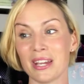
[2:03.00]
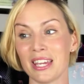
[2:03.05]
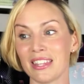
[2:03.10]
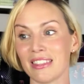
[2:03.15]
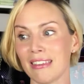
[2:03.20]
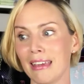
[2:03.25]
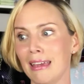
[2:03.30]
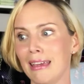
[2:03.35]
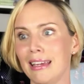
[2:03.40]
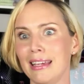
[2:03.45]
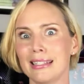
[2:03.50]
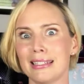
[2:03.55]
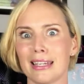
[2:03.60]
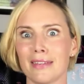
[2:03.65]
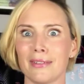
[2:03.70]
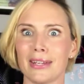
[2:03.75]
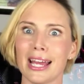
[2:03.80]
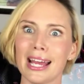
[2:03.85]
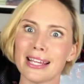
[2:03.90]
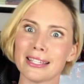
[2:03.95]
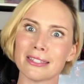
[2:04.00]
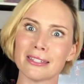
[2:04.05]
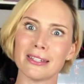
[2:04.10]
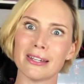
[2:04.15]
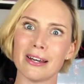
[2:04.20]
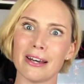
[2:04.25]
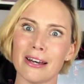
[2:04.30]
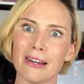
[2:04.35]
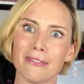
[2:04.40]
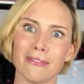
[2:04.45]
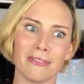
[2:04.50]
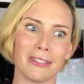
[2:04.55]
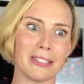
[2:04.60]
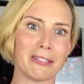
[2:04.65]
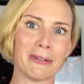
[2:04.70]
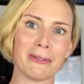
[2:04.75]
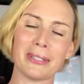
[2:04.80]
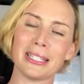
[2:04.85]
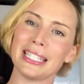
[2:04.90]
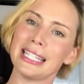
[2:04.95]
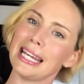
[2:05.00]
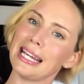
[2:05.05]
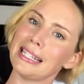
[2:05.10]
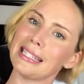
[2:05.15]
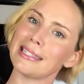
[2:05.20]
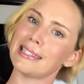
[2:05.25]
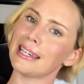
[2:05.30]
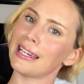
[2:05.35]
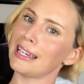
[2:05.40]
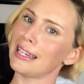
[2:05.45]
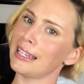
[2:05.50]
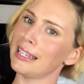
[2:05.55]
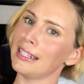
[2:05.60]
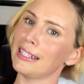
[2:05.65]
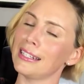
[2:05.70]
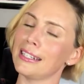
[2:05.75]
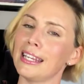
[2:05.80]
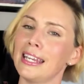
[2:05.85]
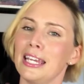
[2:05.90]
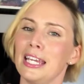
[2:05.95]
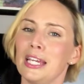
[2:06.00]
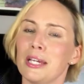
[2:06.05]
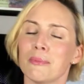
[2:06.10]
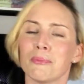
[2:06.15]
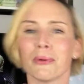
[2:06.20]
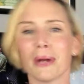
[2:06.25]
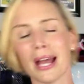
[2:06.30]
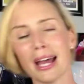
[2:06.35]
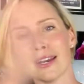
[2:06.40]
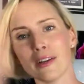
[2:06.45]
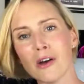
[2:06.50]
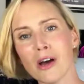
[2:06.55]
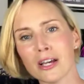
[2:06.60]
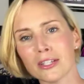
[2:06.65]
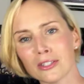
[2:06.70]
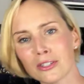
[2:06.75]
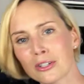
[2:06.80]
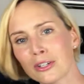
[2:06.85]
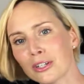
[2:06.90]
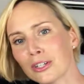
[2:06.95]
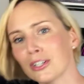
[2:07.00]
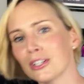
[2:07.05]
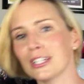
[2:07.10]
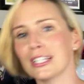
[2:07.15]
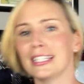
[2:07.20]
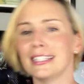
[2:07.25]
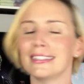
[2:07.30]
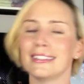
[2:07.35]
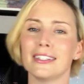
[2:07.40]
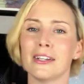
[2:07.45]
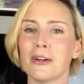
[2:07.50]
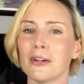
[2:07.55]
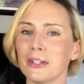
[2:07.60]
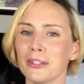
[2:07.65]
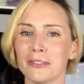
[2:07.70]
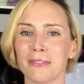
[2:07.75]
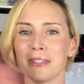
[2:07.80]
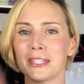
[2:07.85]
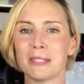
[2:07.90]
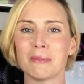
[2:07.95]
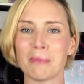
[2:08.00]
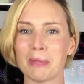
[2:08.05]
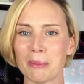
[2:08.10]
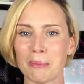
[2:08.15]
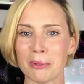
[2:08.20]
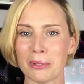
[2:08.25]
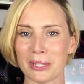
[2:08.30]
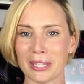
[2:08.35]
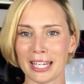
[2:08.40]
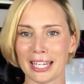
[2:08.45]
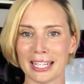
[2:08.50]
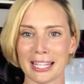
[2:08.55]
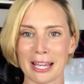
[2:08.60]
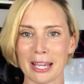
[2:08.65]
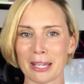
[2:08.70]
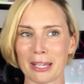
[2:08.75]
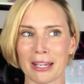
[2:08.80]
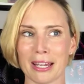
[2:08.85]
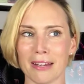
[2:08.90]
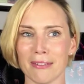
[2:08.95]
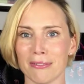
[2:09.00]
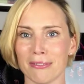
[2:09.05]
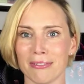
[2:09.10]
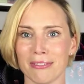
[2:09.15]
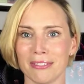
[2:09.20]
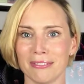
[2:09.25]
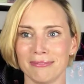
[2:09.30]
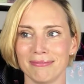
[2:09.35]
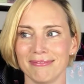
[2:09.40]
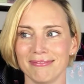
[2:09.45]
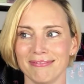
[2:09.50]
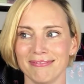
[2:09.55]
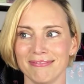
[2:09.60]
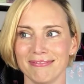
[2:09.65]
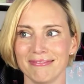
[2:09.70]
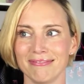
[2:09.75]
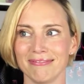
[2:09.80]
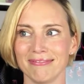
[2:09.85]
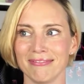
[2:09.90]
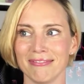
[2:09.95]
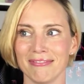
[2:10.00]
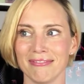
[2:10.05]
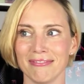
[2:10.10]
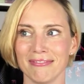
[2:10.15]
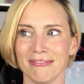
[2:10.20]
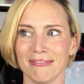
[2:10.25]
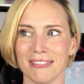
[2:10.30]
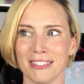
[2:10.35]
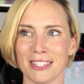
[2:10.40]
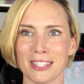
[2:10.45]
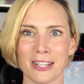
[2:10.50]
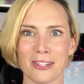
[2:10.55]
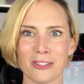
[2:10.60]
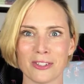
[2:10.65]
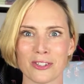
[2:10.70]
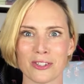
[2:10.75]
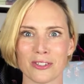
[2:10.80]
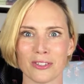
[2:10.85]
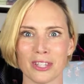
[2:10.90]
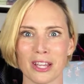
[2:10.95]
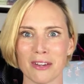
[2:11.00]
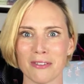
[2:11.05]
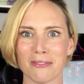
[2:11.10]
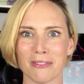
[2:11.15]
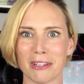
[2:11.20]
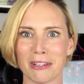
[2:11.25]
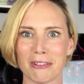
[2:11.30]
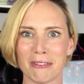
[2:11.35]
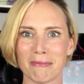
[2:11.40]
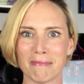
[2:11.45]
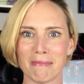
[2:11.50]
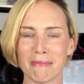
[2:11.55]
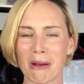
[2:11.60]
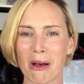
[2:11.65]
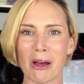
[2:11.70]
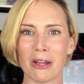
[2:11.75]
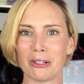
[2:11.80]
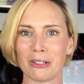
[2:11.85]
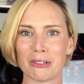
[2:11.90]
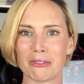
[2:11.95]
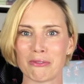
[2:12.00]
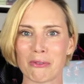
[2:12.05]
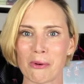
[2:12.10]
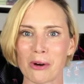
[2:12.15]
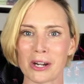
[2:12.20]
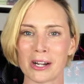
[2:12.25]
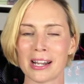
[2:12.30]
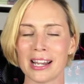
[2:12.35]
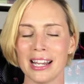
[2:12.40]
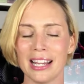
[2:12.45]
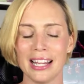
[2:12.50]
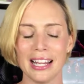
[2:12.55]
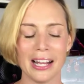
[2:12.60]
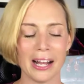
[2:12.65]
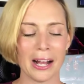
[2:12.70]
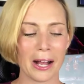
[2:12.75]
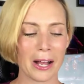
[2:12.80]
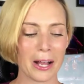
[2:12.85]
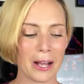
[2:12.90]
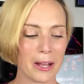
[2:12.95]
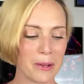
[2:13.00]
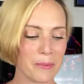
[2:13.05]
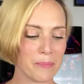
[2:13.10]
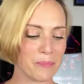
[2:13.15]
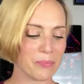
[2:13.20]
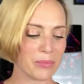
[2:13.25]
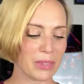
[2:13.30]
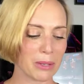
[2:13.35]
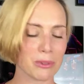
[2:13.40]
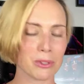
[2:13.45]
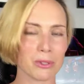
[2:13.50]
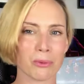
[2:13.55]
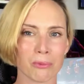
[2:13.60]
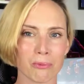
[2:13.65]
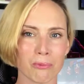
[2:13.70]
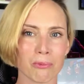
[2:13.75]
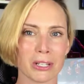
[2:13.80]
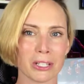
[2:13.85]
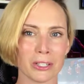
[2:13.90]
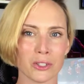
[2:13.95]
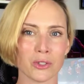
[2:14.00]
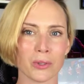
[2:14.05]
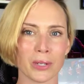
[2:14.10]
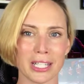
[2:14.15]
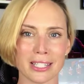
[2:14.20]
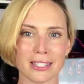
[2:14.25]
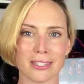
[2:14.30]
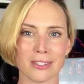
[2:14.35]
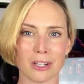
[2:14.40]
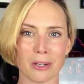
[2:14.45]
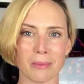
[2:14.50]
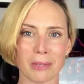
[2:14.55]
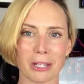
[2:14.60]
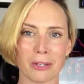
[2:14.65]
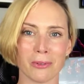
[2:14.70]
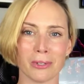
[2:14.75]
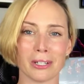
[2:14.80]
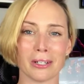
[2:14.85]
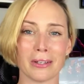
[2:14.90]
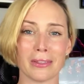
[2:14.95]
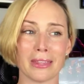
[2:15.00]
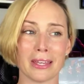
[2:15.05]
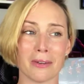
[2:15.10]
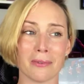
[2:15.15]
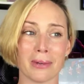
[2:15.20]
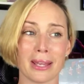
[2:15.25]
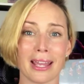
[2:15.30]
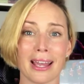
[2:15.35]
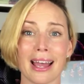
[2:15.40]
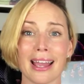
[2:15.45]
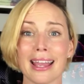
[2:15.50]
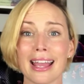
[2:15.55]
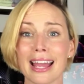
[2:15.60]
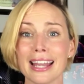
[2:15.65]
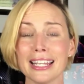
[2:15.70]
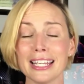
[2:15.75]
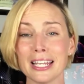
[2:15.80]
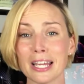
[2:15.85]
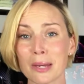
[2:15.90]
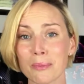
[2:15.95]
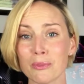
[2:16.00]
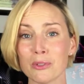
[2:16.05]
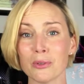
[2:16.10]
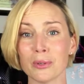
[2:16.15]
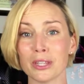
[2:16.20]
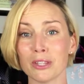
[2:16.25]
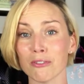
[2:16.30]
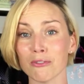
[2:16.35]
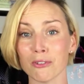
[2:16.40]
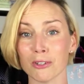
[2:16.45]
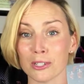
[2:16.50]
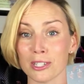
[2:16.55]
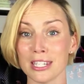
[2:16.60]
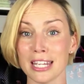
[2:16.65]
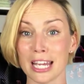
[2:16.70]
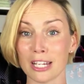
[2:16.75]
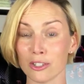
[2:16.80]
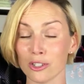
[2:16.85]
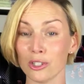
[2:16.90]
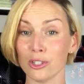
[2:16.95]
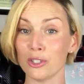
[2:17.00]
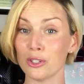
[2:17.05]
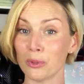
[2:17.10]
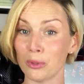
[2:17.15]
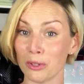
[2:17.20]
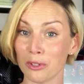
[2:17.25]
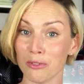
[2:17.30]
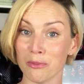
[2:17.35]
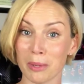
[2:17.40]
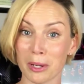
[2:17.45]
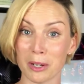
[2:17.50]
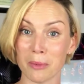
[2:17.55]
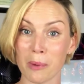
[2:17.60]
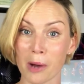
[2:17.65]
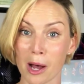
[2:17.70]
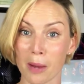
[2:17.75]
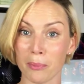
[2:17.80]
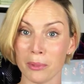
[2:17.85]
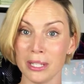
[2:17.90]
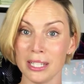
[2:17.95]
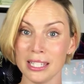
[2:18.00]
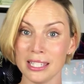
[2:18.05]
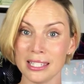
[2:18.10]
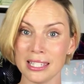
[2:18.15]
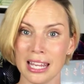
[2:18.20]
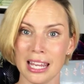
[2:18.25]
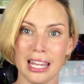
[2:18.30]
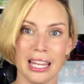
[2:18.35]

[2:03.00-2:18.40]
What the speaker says: with David Hasselhoff and Tony Danza and Brad Oscar and all of these people that I have such love and honor for. That was a real treat to start my career out that way. I ended up doing the first national tour of Mary Poppins.